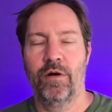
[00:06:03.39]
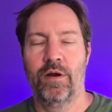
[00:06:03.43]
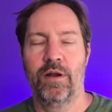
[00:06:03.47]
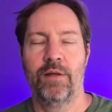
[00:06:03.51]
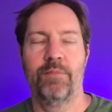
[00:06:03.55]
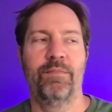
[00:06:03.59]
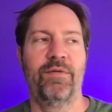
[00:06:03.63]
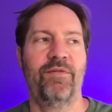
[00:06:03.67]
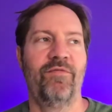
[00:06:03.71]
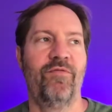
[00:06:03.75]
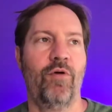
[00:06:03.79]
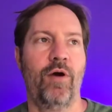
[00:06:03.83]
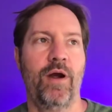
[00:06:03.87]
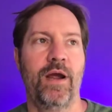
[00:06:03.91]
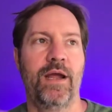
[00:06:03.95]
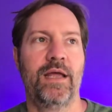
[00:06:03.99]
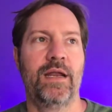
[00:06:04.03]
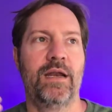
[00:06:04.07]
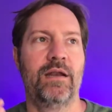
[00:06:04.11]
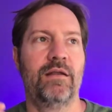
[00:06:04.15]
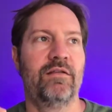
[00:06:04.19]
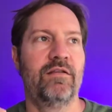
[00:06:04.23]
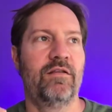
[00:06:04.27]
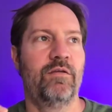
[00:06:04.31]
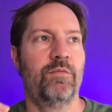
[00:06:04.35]
And before I get
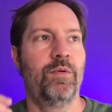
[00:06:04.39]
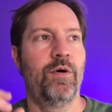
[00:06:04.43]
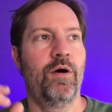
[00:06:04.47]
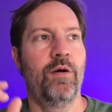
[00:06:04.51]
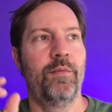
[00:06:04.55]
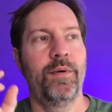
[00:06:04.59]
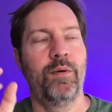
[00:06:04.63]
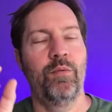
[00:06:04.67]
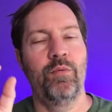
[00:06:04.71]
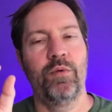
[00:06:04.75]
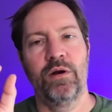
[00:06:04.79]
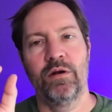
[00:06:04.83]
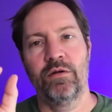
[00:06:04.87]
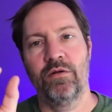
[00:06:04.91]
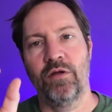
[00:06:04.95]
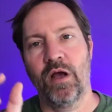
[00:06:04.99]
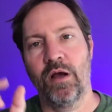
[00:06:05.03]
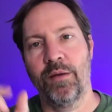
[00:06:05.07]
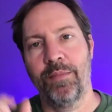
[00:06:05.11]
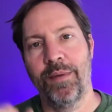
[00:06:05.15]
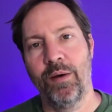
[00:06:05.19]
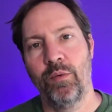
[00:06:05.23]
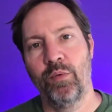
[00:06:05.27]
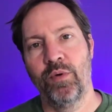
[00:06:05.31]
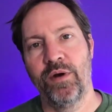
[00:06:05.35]
into the poem, I want to talk
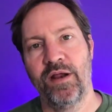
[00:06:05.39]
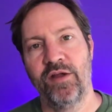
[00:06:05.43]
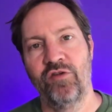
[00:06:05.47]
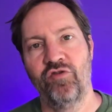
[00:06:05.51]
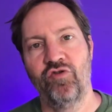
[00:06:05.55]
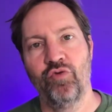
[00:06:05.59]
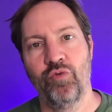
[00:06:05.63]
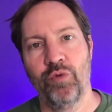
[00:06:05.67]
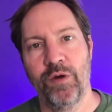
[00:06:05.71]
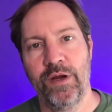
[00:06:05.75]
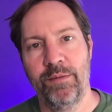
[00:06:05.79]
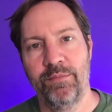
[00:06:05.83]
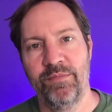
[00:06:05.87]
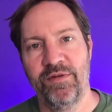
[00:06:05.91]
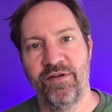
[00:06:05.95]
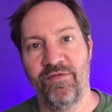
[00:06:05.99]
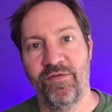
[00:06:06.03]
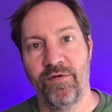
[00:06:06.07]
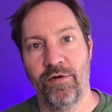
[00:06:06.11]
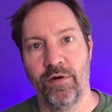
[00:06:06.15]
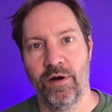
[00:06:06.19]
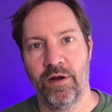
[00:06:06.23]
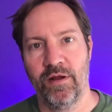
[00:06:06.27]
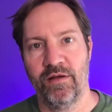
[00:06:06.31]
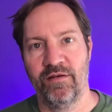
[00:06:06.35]
about what a dream
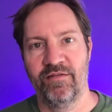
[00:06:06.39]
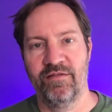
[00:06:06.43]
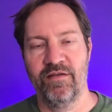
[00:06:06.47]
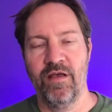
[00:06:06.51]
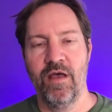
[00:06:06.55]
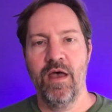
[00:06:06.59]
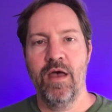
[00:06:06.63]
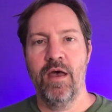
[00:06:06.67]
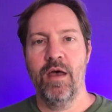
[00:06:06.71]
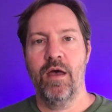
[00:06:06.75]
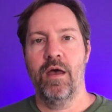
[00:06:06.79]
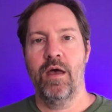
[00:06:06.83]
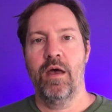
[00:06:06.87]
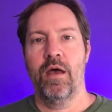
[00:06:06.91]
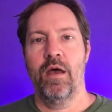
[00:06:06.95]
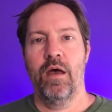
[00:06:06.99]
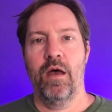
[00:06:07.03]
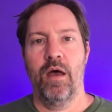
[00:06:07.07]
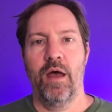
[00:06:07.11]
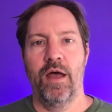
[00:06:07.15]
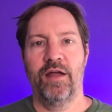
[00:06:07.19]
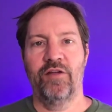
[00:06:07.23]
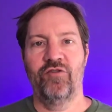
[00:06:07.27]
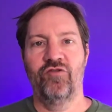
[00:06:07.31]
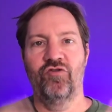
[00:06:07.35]
deferred is.
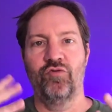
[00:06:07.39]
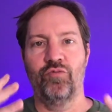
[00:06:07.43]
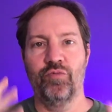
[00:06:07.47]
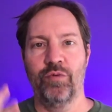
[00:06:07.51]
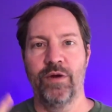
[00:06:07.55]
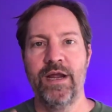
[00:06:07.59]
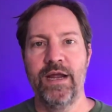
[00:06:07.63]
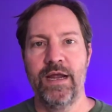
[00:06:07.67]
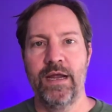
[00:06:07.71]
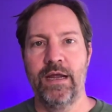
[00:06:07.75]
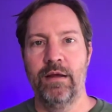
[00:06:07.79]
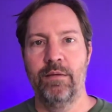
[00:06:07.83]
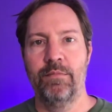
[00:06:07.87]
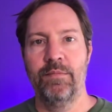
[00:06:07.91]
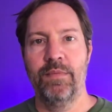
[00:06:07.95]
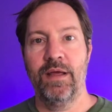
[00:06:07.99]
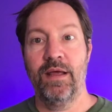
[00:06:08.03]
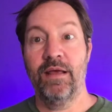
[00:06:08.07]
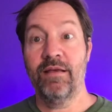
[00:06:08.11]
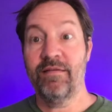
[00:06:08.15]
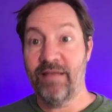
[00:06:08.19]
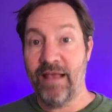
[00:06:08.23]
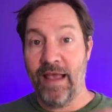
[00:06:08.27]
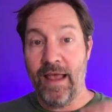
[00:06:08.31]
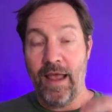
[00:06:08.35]
A dream
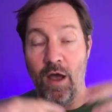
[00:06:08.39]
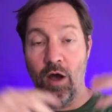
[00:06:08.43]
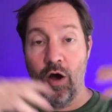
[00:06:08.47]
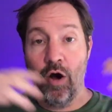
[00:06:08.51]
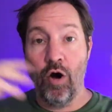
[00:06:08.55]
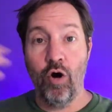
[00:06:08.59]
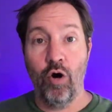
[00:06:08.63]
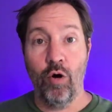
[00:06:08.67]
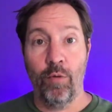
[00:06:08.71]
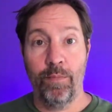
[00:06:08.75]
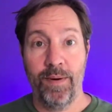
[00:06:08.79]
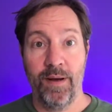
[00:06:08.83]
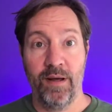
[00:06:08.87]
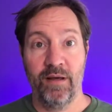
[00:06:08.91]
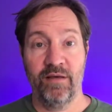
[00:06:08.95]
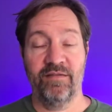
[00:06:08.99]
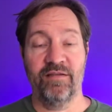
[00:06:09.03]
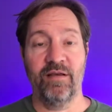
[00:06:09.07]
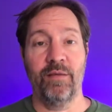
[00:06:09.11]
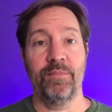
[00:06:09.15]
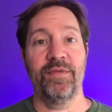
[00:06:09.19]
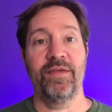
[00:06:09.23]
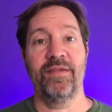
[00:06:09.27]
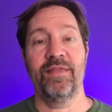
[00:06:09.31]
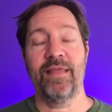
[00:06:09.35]
is a hope,
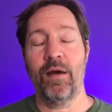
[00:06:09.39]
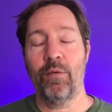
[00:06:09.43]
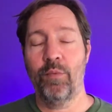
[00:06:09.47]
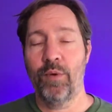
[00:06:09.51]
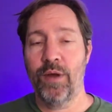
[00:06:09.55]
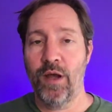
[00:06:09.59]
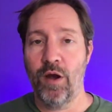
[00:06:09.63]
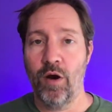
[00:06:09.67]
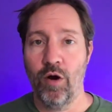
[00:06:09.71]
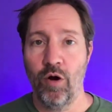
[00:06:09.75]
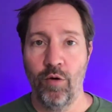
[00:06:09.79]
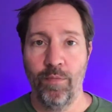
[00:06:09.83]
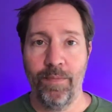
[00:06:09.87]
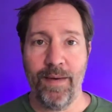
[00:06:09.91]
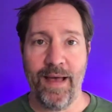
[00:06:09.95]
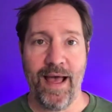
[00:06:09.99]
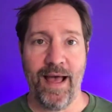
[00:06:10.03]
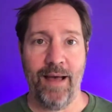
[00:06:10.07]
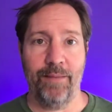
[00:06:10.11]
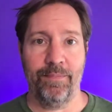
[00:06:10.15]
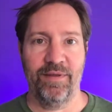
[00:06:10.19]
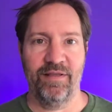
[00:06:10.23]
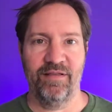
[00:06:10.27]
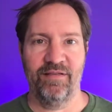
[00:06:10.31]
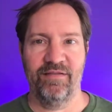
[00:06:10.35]
something that we hope
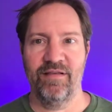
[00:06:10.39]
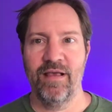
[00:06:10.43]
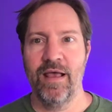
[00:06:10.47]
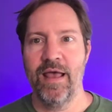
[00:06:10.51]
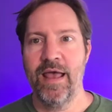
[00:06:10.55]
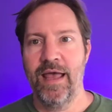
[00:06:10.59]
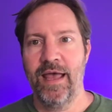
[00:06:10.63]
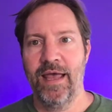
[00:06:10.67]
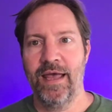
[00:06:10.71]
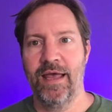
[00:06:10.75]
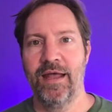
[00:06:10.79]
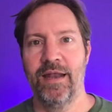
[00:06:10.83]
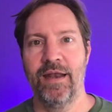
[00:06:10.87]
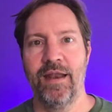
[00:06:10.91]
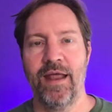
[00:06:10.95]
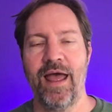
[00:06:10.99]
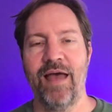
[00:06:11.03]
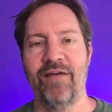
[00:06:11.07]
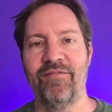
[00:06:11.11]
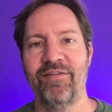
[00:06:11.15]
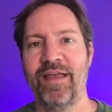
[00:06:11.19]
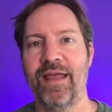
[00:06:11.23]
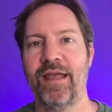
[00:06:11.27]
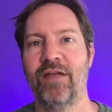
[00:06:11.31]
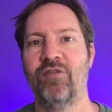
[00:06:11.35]
happens. And
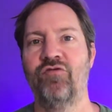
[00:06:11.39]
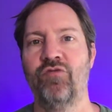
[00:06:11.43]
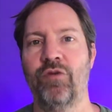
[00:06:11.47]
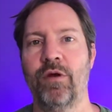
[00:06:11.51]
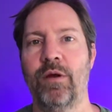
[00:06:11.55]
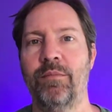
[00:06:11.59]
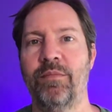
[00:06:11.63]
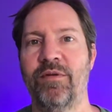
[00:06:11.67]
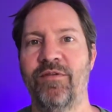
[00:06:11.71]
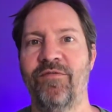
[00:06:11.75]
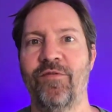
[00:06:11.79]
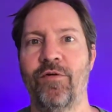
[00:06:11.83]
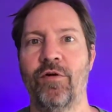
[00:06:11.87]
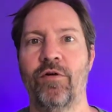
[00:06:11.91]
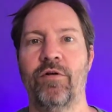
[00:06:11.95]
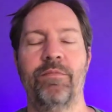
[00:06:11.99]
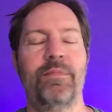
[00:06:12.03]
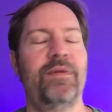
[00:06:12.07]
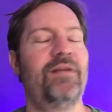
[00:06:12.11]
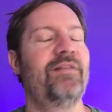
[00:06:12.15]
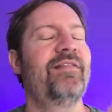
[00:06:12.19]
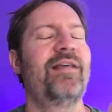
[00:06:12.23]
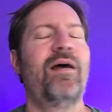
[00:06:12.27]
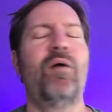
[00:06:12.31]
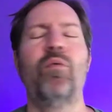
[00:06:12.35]
having a dream deferred
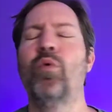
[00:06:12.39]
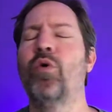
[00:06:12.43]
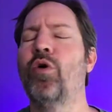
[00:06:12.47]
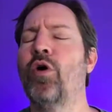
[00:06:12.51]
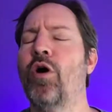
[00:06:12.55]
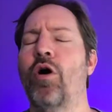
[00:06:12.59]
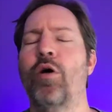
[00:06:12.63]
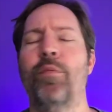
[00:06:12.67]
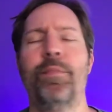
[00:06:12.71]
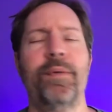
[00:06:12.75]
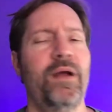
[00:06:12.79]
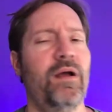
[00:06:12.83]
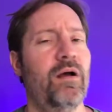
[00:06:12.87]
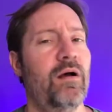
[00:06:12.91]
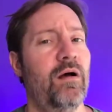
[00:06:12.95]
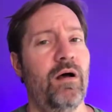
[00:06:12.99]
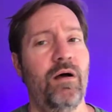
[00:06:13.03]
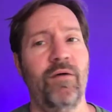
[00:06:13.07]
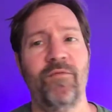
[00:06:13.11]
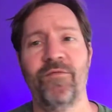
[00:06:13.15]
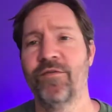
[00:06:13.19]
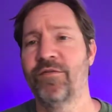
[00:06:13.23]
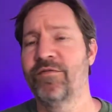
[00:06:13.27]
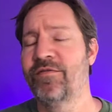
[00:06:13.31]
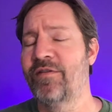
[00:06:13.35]
means that we're hoping
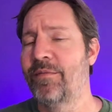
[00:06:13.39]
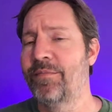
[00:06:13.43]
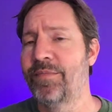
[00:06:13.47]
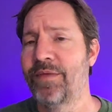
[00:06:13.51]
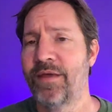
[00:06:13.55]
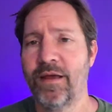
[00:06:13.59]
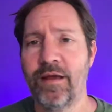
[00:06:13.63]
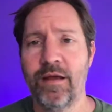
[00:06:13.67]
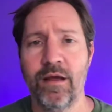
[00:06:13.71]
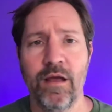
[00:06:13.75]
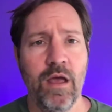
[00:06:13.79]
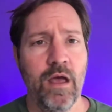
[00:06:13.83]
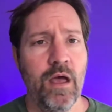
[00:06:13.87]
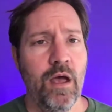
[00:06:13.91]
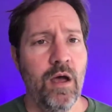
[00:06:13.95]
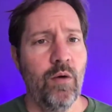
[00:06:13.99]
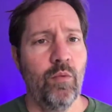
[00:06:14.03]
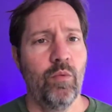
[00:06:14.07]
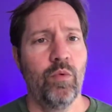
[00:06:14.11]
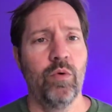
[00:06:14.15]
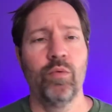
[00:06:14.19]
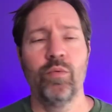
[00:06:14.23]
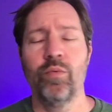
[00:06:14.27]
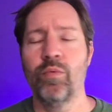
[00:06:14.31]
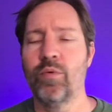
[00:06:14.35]
for something,
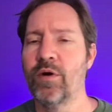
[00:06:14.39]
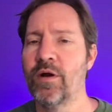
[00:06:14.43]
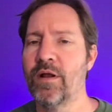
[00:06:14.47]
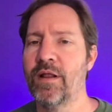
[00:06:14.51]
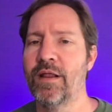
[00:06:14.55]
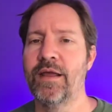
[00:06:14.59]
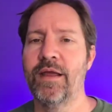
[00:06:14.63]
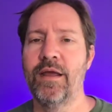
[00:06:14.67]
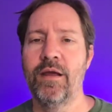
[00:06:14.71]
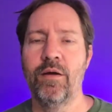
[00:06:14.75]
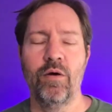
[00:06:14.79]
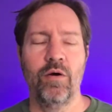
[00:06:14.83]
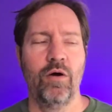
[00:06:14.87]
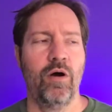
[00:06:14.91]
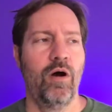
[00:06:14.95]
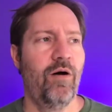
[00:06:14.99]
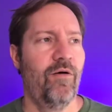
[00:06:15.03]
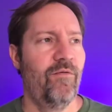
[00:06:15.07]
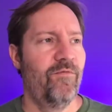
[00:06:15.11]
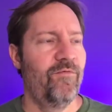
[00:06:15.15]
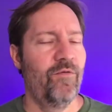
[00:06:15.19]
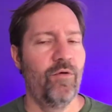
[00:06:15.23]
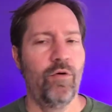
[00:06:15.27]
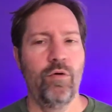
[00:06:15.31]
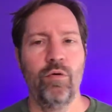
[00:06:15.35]
we're really
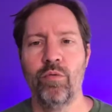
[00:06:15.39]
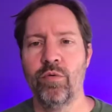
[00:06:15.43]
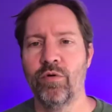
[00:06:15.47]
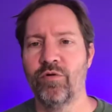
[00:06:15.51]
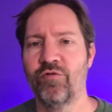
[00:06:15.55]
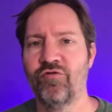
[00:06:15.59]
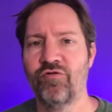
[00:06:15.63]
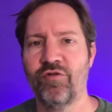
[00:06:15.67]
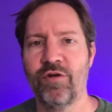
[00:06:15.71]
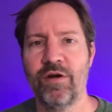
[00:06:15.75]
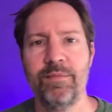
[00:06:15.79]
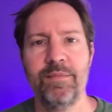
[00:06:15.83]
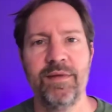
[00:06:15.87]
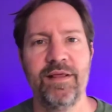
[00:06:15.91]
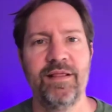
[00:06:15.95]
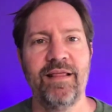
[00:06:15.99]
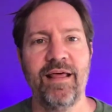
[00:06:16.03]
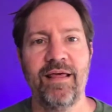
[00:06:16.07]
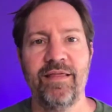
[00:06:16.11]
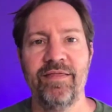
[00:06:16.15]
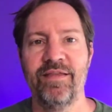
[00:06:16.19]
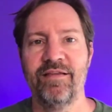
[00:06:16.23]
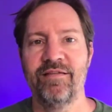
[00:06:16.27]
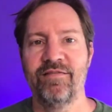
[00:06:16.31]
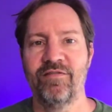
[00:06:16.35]
hopeful, we're dreaming
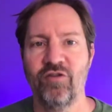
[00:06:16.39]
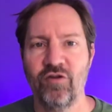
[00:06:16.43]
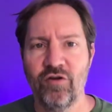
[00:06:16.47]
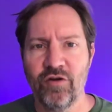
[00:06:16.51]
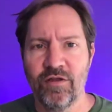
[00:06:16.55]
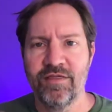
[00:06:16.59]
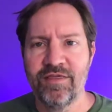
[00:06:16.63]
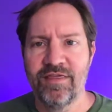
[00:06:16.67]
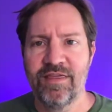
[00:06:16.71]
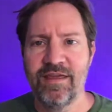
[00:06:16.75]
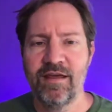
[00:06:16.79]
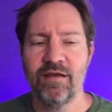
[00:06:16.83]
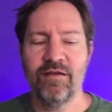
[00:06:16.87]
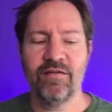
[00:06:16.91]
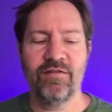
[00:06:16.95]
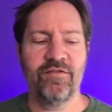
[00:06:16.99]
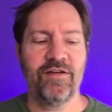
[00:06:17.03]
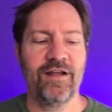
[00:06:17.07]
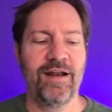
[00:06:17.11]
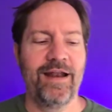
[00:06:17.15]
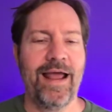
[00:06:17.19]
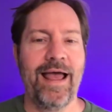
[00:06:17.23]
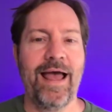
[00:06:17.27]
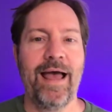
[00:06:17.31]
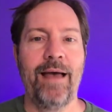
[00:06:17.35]
that this good thing is going
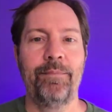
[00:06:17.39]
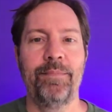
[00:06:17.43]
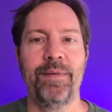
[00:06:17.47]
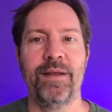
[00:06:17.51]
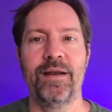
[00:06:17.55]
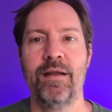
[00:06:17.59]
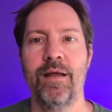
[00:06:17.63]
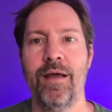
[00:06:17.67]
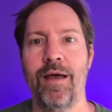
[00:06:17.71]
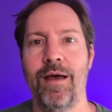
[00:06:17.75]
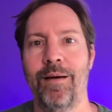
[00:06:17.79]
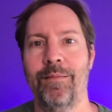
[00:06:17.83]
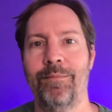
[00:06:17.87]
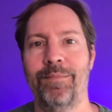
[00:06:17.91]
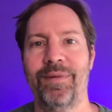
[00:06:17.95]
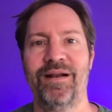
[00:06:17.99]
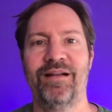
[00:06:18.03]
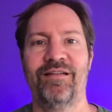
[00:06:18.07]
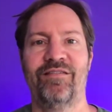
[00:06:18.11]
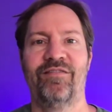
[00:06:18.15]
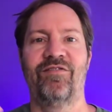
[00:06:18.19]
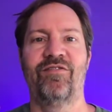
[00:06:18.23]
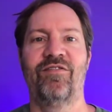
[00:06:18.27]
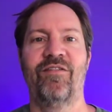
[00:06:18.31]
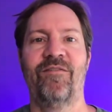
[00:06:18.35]
to happen, but
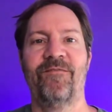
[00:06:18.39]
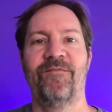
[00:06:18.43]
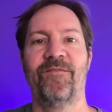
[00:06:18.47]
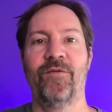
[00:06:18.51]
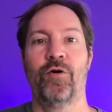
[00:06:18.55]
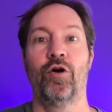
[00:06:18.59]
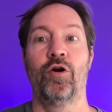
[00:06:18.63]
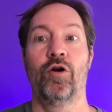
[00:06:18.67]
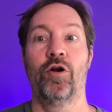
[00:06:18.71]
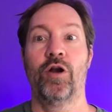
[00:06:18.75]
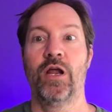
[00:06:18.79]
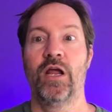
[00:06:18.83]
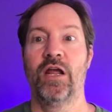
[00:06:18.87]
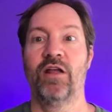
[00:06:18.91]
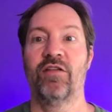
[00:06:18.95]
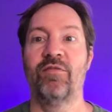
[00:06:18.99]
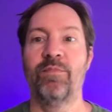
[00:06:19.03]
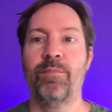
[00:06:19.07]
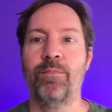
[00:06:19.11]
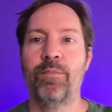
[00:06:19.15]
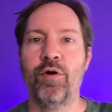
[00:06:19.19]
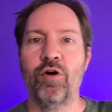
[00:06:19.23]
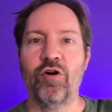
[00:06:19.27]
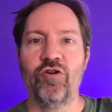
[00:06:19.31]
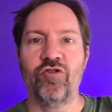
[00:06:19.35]
it's deferred, it's
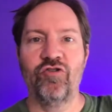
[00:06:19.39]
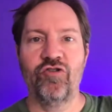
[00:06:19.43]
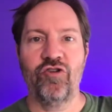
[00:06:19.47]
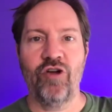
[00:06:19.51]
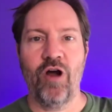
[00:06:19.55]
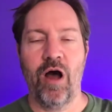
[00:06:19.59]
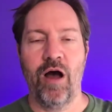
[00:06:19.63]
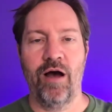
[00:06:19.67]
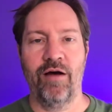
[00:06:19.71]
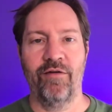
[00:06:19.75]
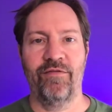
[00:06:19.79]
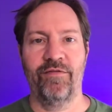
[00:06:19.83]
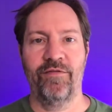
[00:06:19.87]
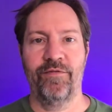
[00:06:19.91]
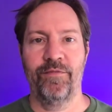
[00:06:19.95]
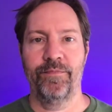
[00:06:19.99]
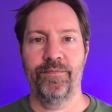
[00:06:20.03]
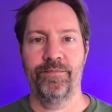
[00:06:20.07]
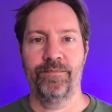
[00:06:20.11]
pushed off.